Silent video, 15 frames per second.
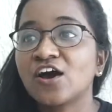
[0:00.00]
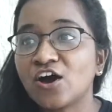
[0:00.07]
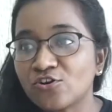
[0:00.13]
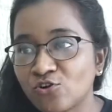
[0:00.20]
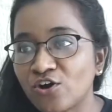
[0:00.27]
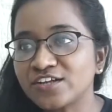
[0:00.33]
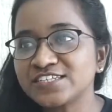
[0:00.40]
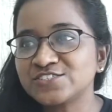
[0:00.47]

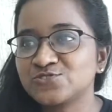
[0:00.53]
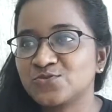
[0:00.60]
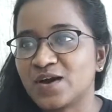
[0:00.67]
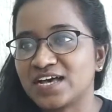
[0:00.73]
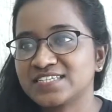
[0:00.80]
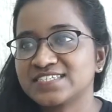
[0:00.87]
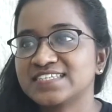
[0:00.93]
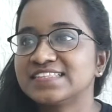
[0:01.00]
According to
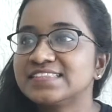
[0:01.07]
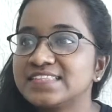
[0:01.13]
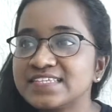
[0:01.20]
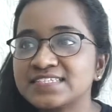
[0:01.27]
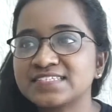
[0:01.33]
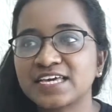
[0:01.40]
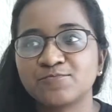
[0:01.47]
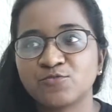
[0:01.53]
us,
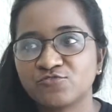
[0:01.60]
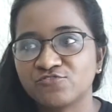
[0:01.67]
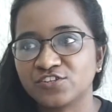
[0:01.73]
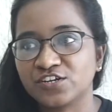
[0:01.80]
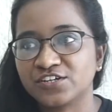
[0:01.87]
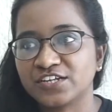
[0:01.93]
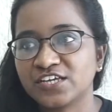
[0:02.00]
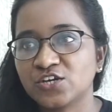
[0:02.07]
this type of
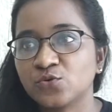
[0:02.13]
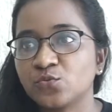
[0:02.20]
learning,